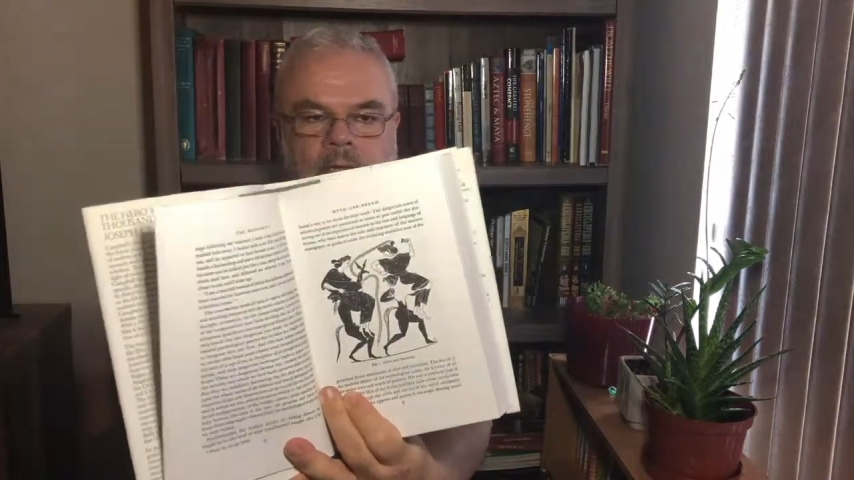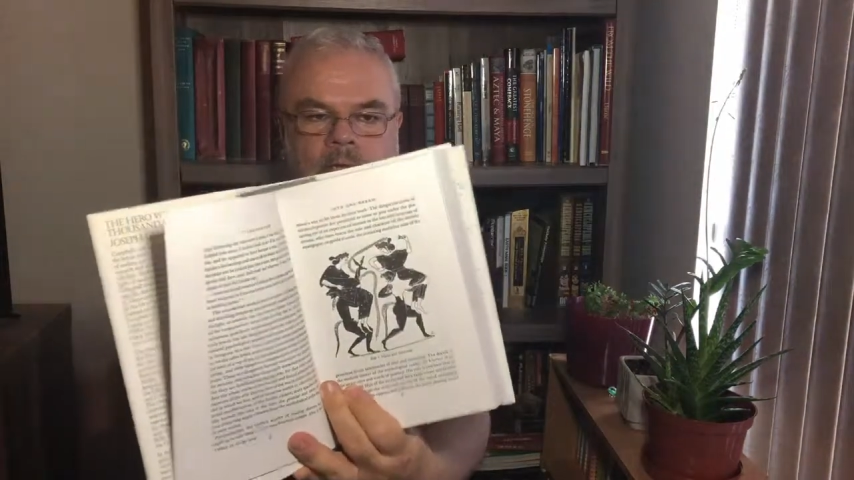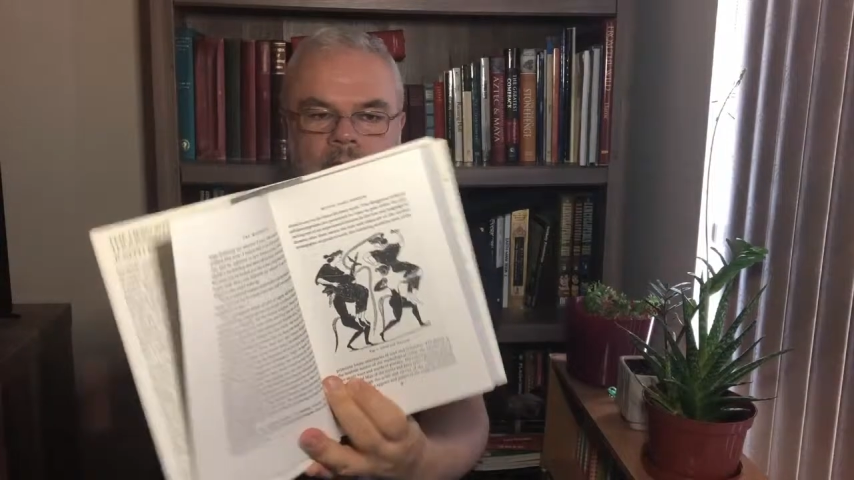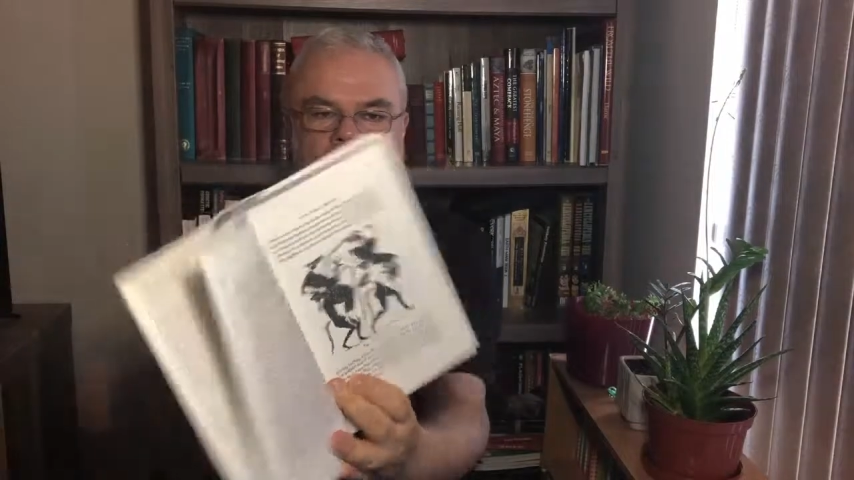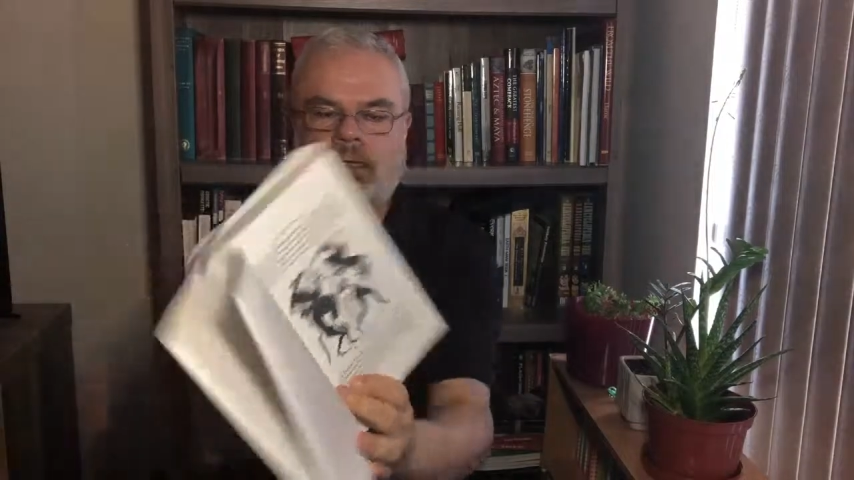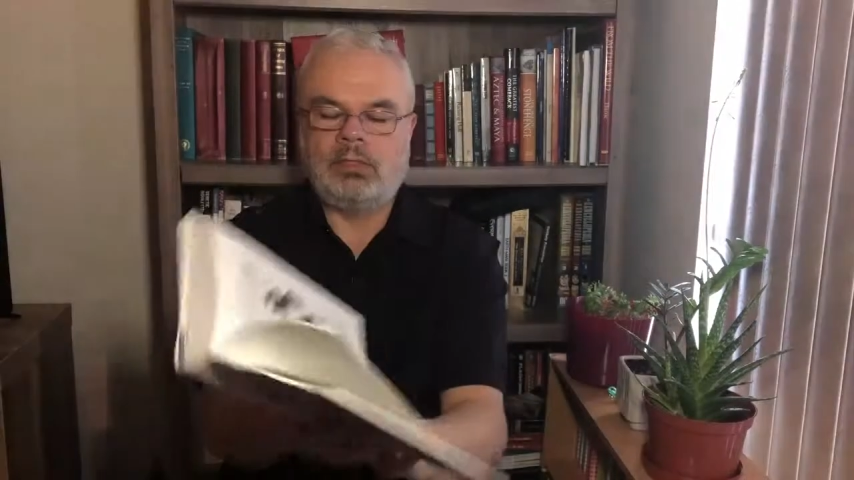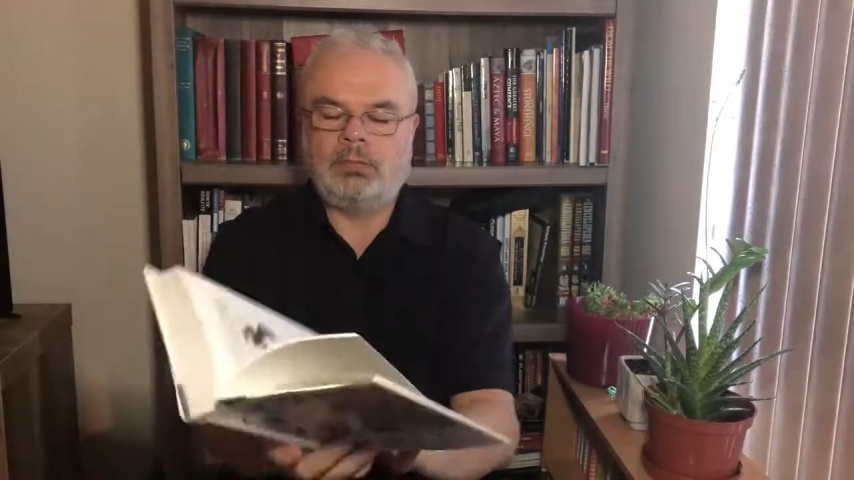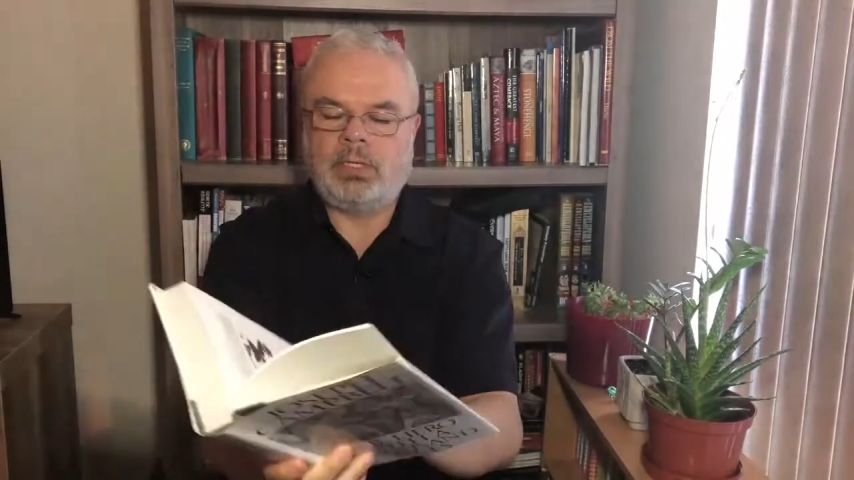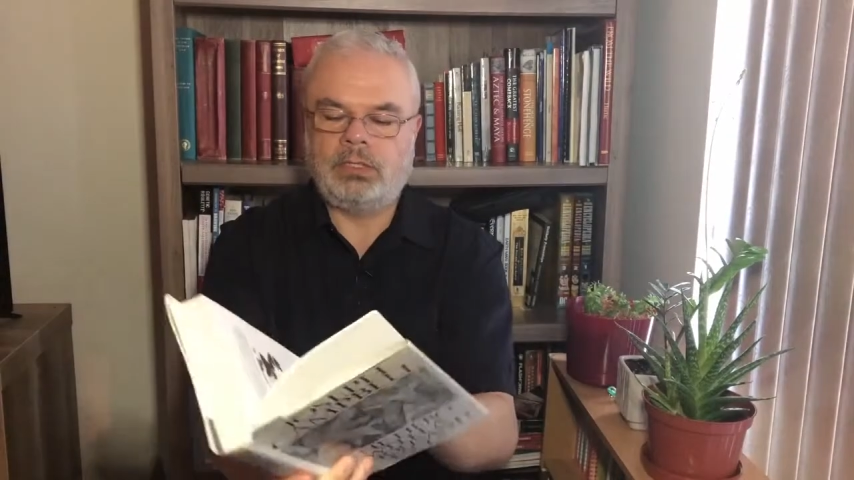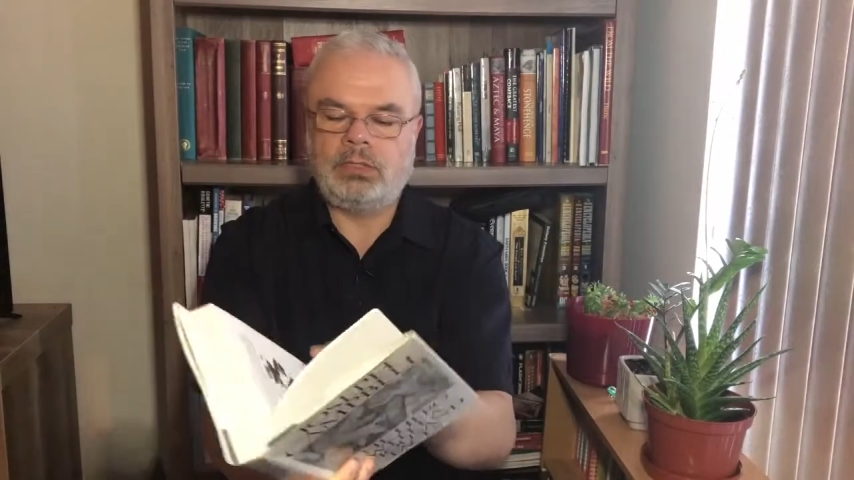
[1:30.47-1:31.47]
And it's
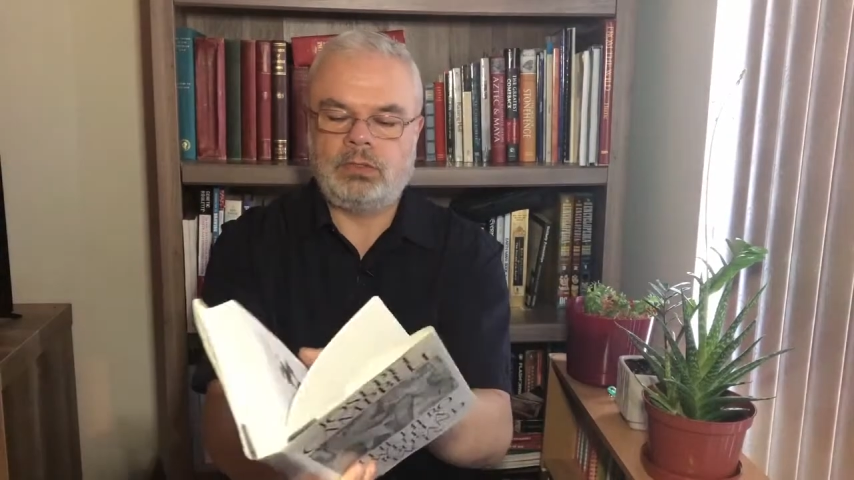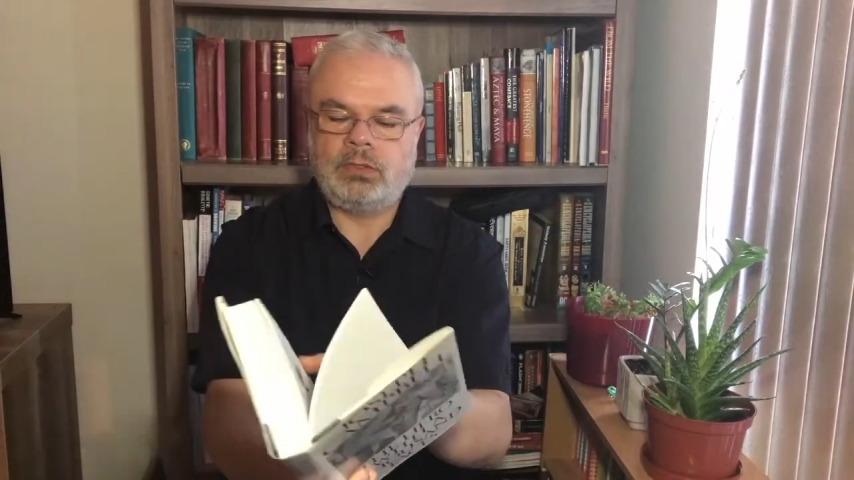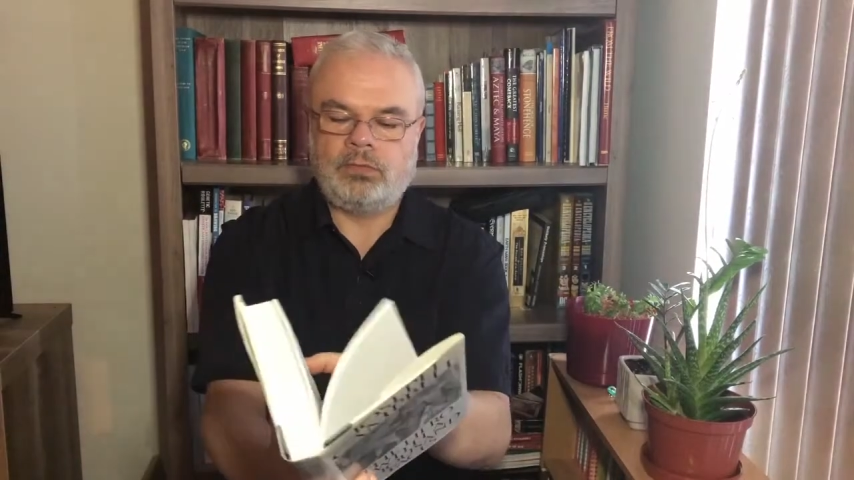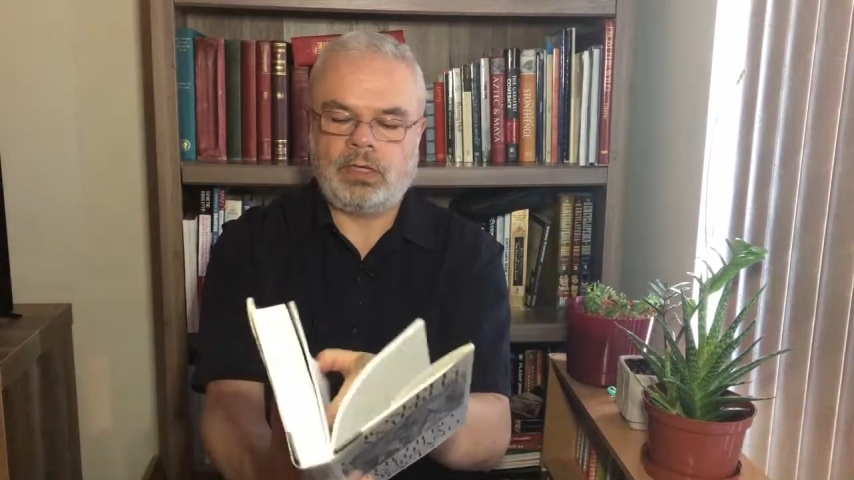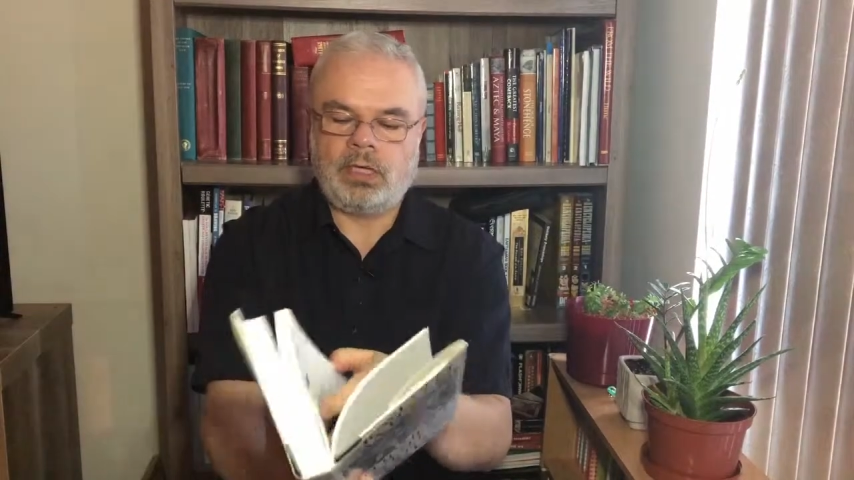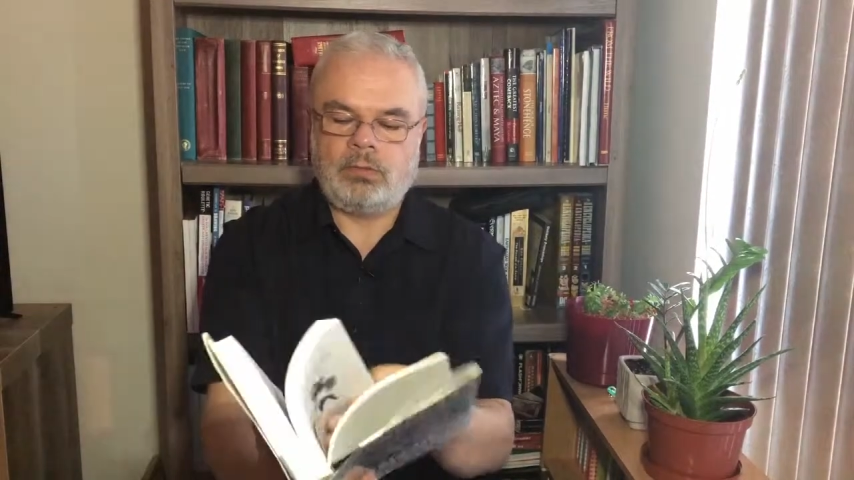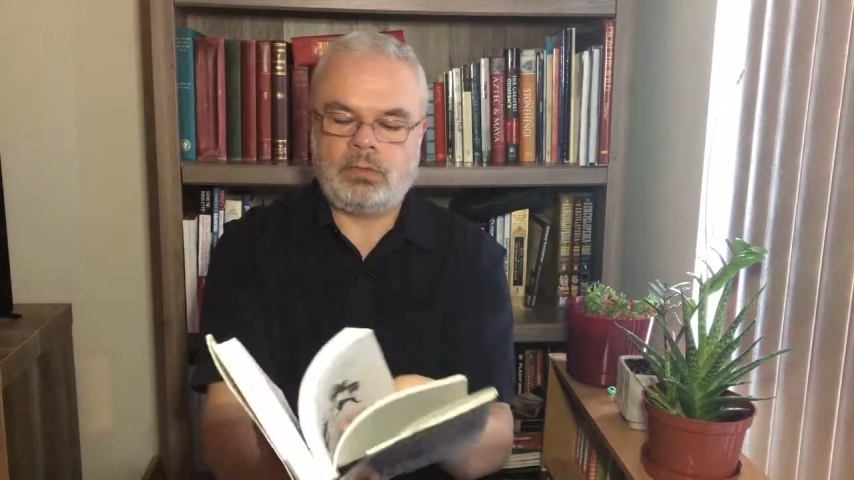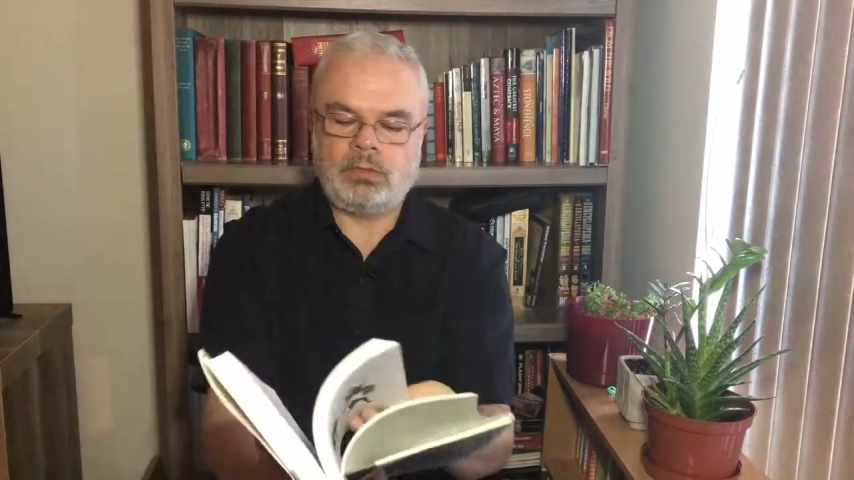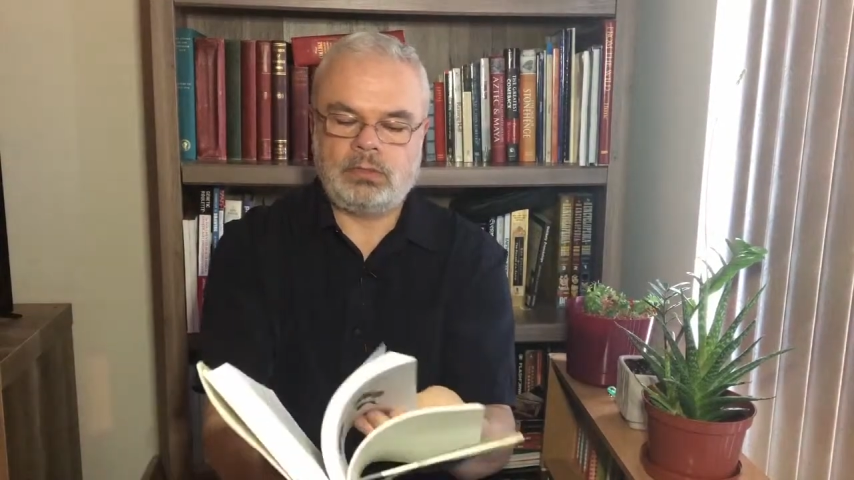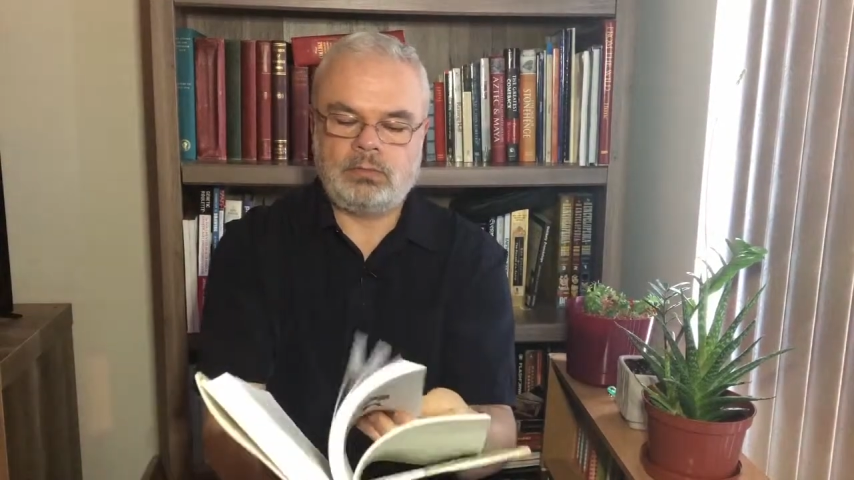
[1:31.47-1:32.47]
by Joseph Campbell.